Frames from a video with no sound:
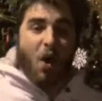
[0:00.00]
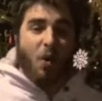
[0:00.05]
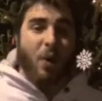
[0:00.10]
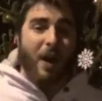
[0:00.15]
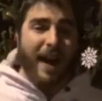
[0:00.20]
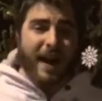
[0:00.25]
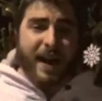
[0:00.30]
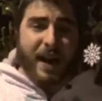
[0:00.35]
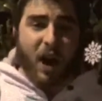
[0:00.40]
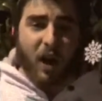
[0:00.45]

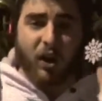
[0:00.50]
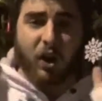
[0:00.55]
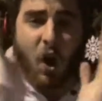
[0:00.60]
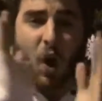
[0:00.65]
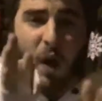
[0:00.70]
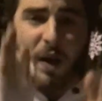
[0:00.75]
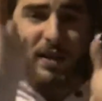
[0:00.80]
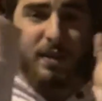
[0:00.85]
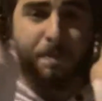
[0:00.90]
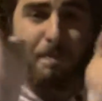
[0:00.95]
We are
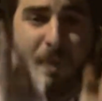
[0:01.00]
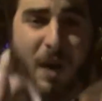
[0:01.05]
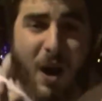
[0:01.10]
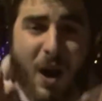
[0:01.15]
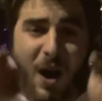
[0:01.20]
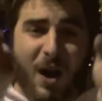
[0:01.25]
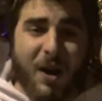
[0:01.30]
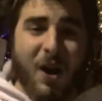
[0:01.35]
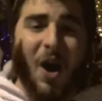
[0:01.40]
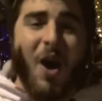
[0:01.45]
going to
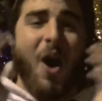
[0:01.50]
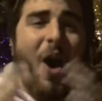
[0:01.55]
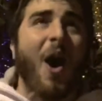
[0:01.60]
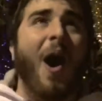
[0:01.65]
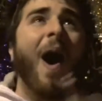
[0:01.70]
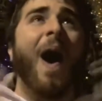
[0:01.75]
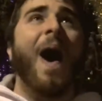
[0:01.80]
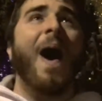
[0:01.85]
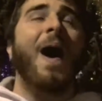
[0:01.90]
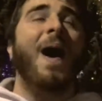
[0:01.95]
burn
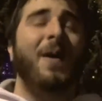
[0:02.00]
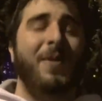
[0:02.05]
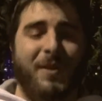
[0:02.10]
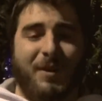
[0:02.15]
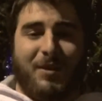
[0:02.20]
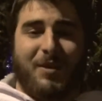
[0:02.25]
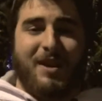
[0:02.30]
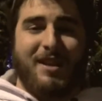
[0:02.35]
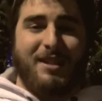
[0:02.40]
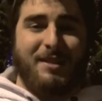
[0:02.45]
all
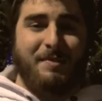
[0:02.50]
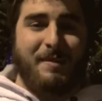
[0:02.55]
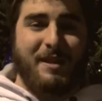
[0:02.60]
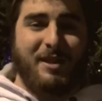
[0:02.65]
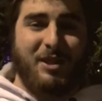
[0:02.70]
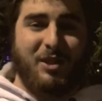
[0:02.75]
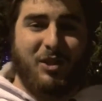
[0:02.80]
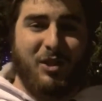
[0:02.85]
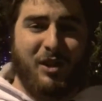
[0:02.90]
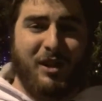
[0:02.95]
the
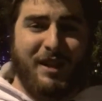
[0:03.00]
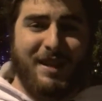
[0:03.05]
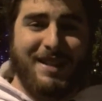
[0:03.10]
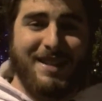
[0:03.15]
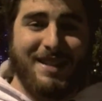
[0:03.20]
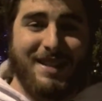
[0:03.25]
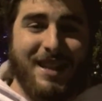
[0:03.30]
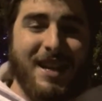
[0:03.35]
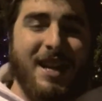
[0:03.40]
Christmas trees!